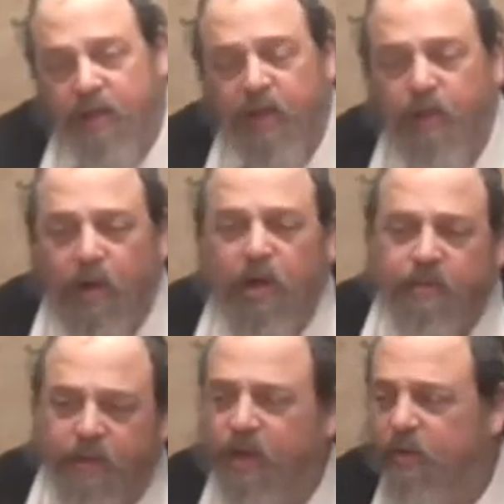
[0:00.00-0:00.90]

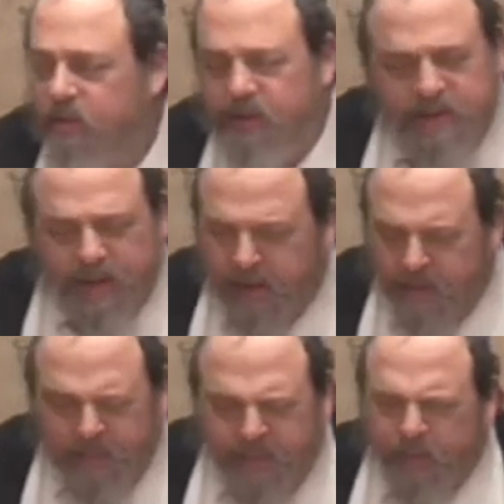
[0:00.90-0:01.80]
L'rachbo.
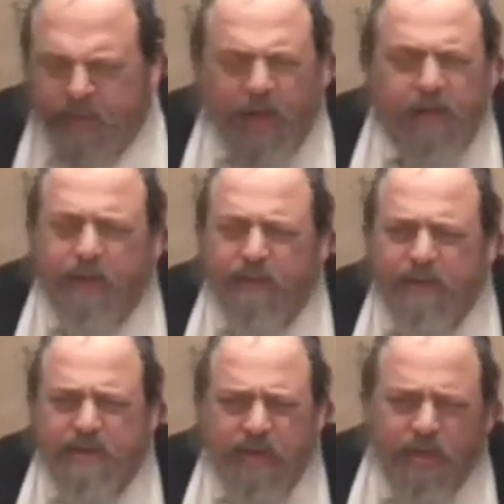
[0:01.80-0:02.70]
That would be redundant if
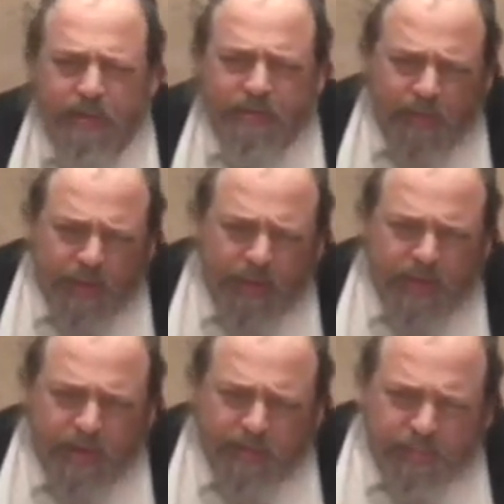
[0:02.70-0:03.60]
he's still referring
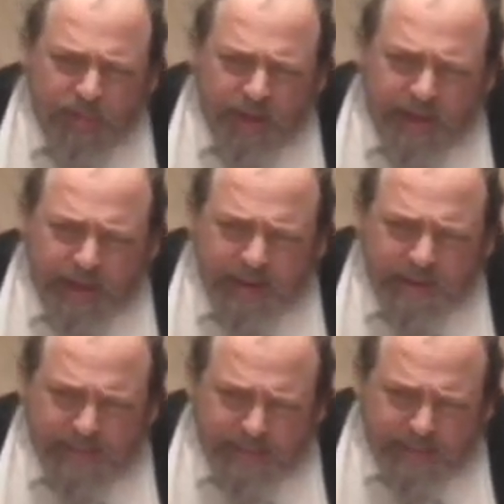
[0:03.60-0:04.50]
to the broad end
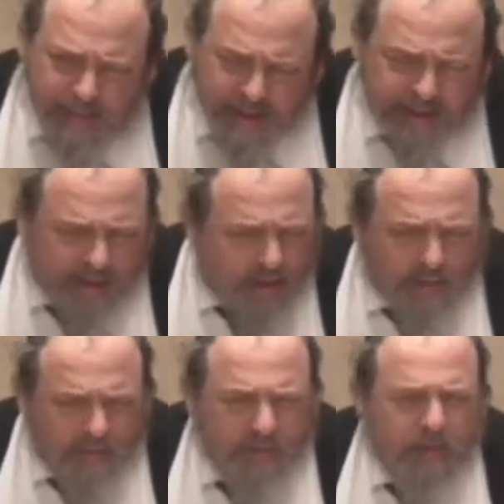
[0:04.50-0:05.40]
of the thing.
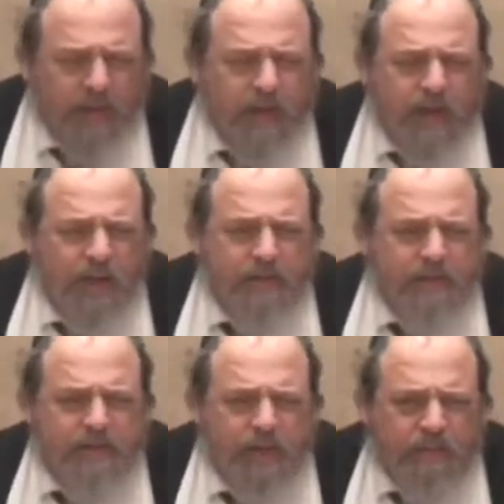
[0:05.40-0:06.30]
No, I don't think
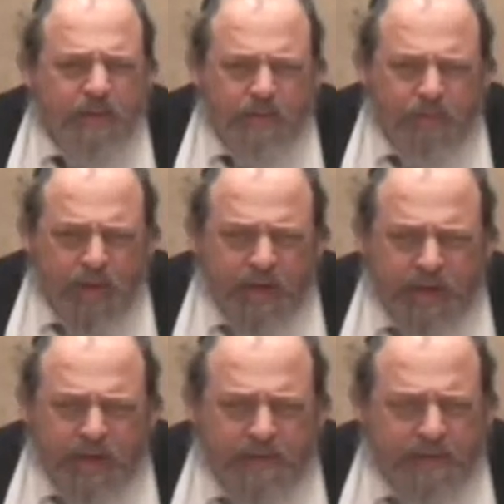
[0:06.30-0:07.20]
he's talking about the broad
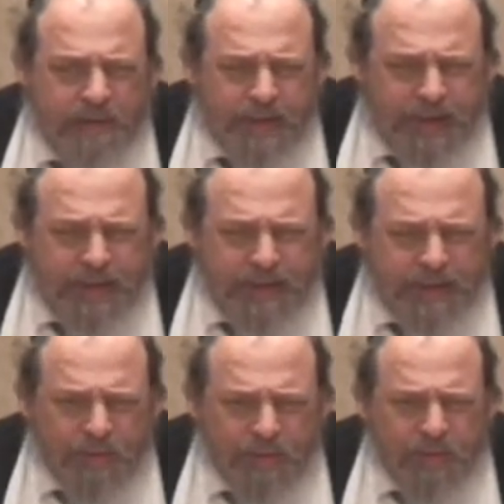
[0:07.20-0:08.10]
end of the thing
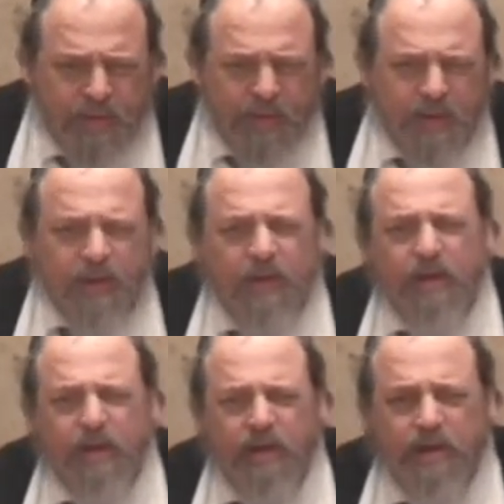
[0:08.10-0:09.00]
anymore,
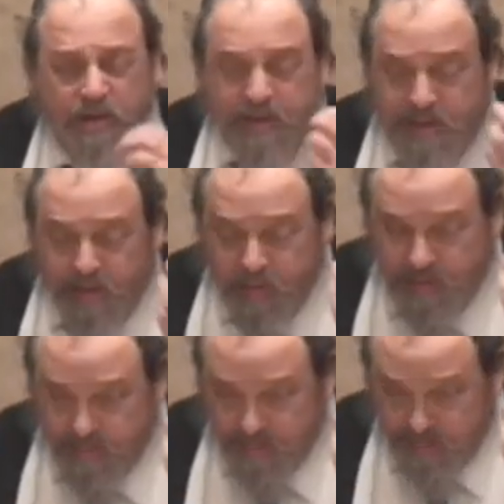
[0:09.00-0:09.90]
because he's
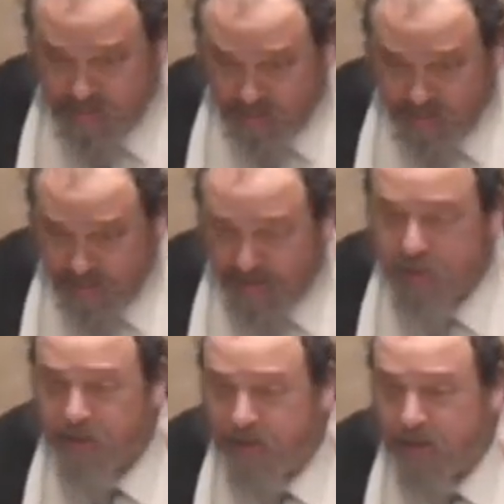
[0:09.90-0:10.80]
already
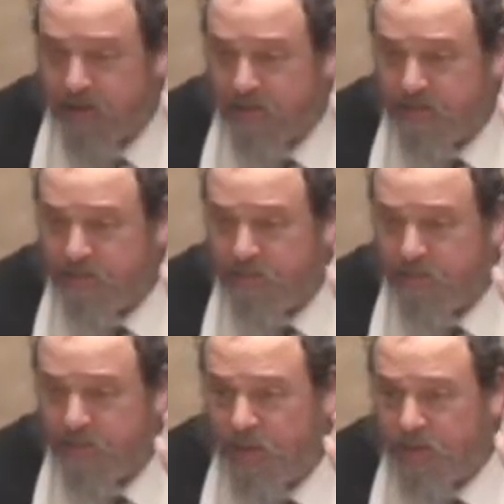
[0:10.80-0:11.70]
mentioned that.
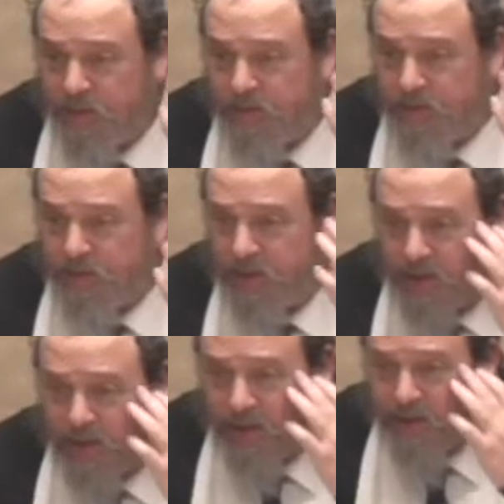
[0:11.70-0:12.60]
Why would he mention it
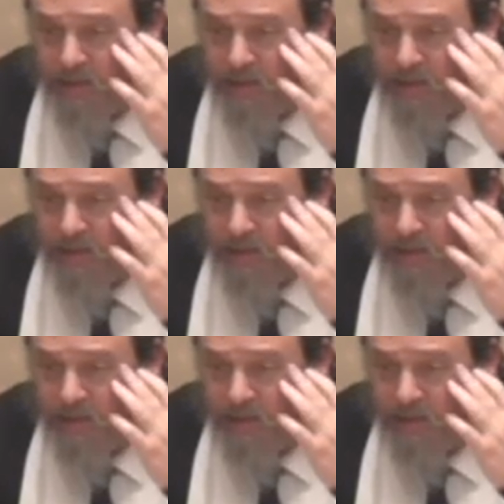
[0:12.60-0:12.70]
again?